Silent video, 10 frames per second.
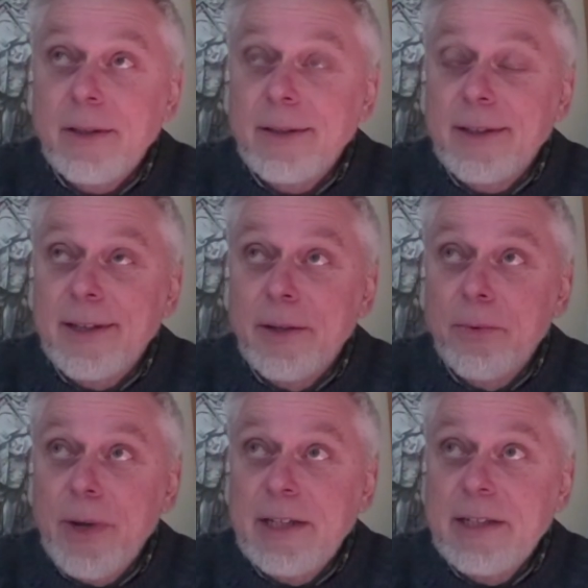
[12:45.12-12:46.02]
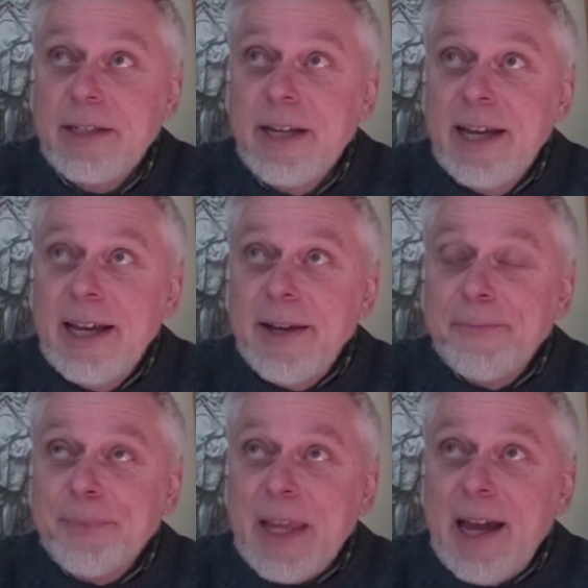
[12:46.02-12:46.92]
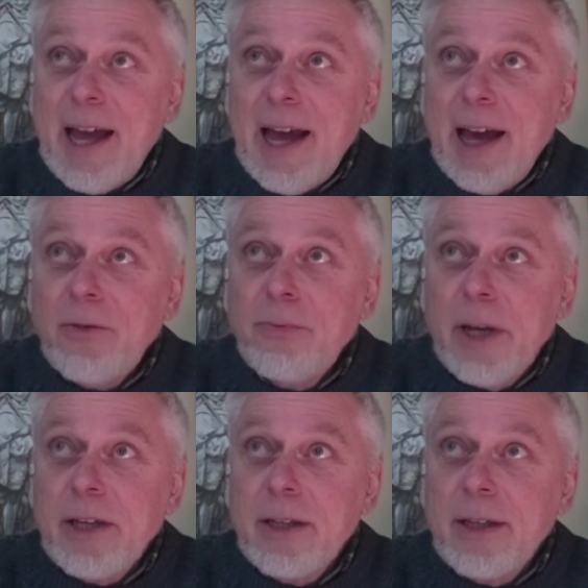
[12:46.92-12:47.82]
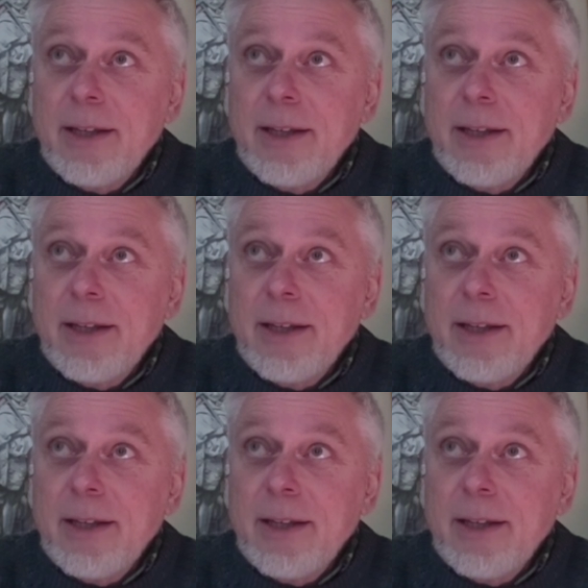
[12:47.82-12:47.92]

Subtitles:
he arranged out of my